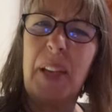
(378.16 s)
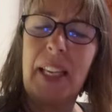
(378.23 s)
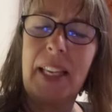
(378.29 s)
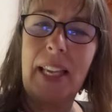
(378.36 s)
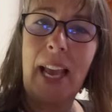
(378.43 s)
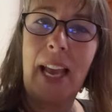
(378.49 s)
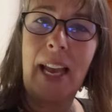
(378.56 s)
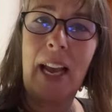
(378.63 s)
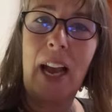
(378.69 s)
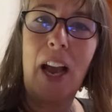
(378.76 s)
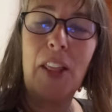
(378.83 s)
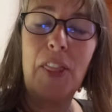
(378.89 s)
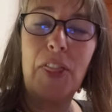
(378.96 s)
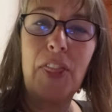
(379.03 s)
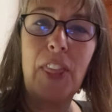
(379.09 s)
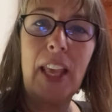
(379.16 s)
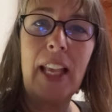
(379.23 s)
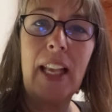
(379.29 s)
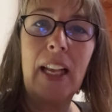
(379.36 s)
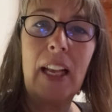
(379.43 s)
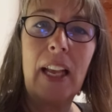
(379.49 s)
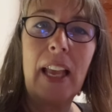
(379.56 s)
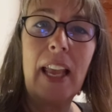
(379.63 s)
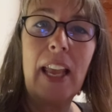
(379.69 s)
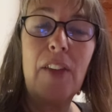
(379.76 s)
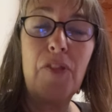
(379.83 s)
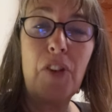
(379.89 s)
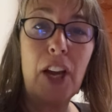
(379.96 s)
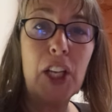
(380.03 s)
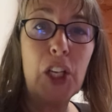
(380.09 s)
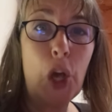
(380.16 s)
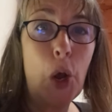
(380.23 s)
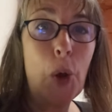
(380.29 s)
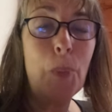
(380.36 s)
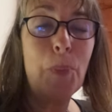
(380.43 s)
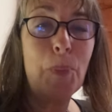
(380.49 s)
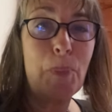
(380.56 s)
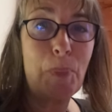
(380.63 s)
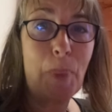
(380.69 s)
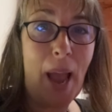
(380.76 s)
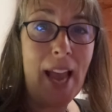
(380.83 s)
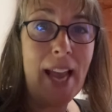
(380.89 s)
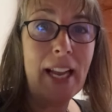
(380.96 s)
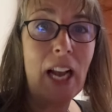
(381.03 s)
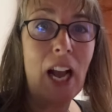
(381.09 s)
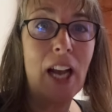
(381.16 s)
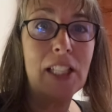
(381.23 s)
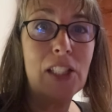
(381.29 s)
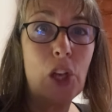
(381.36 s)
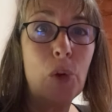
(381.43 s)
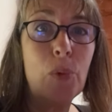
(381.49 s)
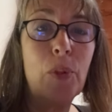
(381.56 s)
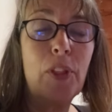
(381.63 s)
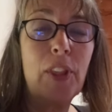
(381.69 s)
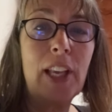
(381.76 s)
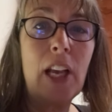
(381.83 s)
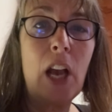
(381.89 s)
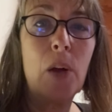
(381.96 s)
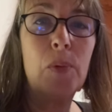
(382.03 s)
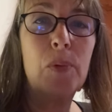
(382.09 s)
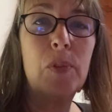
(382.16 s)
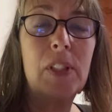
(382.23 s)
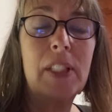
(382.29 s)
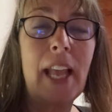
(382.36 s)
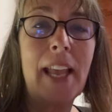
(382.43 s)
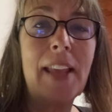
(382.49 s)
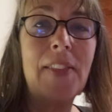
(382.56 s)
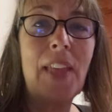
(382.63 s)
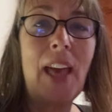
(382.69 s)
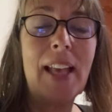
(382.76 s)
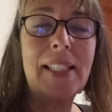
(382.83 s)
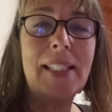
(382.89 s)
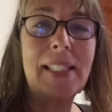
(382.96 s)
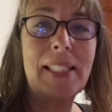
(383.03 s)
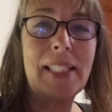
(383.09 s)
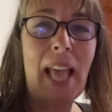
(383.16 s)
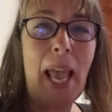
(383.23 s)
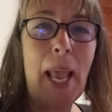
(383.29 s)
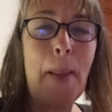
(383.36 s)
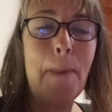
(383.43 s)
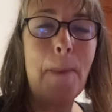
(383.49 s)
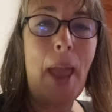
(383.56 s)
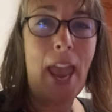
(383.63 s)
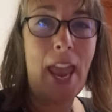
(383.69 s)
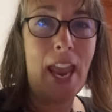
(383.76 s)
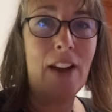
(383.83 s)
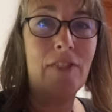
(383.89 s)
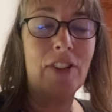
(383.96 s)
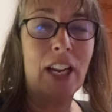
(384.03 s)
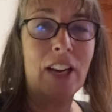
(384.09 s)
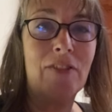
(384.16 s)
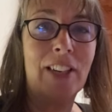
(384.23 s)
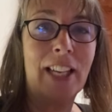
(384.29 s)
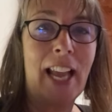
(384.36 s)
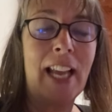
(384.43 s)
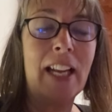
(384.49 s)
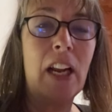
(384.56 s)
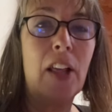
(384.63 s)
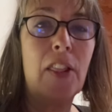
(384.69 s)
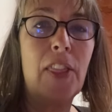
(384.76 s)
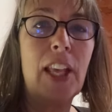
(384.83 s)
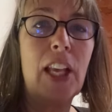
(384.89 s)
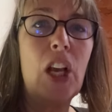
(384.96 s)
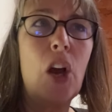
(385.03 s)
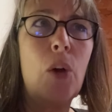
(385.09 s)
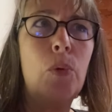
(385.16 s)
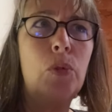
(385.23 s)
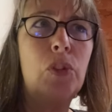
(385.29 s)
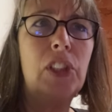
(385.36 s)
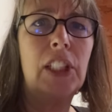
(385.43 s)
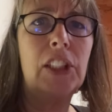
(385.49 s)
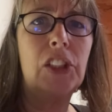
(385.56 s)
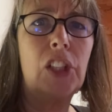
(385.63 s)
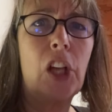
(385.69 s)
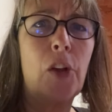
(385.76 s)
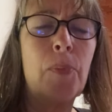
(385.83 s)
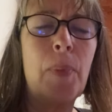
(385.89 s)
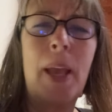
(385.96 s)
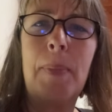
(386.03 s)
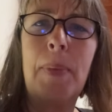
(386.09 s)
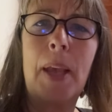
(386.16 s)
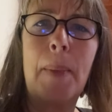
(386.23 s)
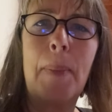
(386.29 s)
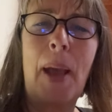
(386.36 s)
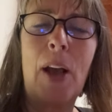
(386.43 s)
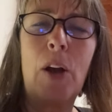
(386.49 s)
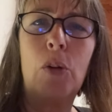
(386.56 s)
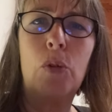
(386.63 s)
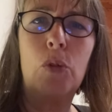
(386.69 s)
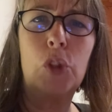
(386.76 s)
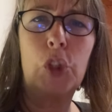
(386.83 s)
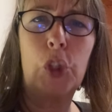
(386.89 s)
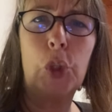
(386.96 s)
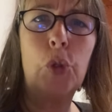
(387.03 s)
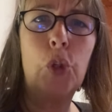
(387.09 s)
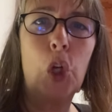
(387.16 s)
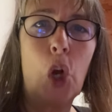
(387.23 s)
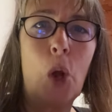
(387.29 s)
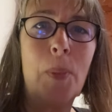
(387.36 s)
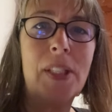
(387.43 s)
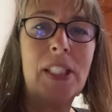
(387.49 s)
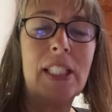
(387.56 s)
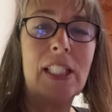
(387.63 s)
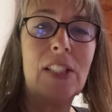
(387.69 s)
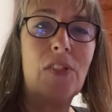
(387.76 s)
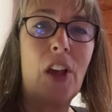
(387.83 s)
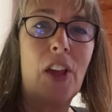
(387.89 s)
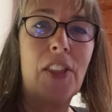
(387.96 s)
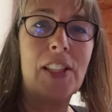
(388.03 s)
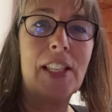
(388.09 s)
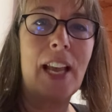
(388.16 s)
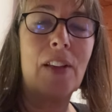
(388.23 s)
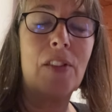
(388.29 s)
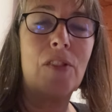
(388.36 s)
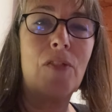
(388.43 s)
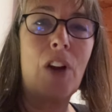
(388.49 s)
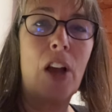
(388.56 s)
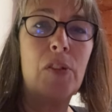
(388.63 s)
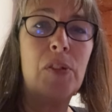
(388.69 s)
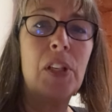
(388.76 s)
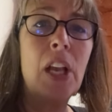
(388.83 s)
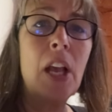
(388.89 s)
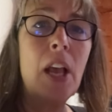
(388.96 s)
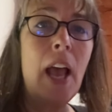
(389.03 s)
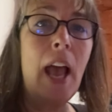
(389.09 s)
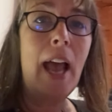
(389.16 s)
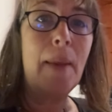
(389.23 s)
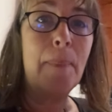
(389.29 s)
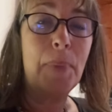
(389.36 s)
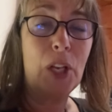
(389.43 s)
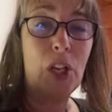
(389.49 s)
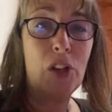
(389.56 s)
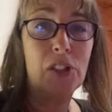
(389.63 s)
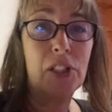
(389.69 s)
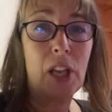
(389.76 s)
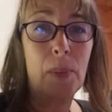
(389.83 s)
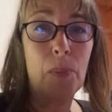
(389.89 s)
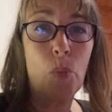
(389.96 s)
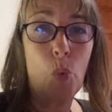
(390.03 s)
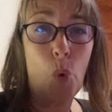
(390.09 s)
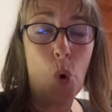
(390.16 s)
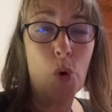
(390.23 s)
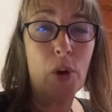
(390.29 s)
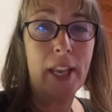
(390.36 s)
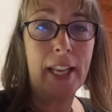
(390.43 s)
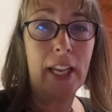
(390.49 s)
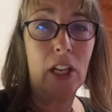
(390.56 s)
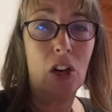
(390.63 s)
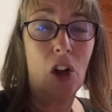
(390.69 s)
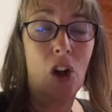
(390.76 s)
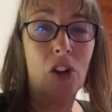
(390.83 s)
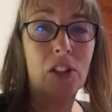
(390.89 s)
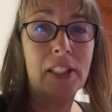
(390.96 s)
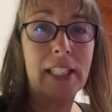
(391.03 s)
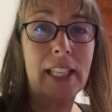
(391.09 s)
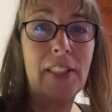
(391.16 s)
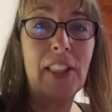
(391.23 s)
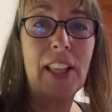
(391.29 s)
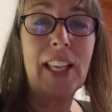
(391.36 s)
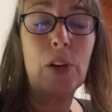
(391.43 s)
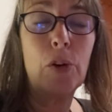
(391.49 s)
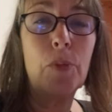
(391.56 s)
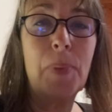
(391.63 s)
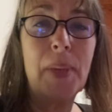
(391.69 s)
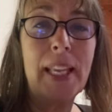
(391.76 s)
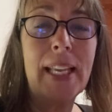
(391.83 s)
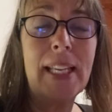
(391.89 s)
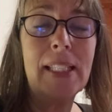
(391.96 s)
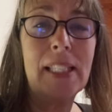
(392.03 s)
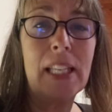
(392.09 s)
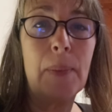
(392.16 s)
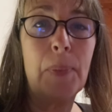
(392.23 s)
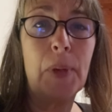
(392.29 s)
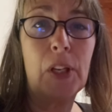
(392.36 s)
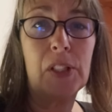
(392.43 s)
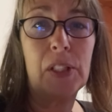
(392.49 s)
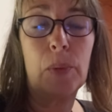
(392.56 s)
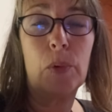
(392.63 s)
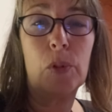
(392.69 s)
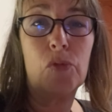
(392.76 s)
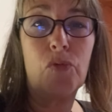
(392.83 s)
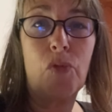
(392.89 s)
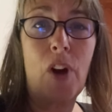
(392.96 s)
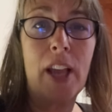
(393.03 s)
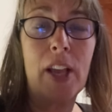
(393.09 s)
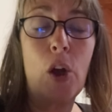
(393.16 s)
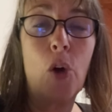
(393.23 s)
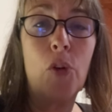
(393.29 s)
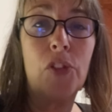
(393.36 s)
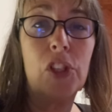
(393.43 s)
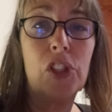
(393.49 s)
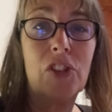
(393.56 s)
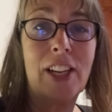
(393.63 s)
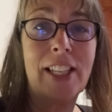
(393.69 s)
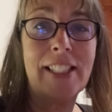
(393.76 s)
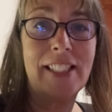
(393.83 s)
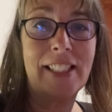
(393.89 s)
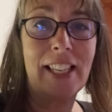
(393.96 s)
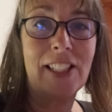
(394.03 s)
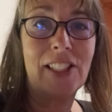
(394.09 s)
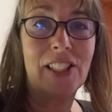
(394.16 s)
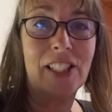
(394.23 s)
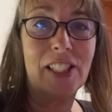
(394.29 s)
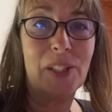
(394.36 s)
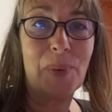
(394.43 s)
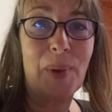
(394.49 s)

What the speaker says: yeah, I think if I go back, I don't think I will stay in that same area again. I think I will just go maybe about 2 kilometers further down the road. And because I'm walking a lot, I think it would be easier because it was right on the train station as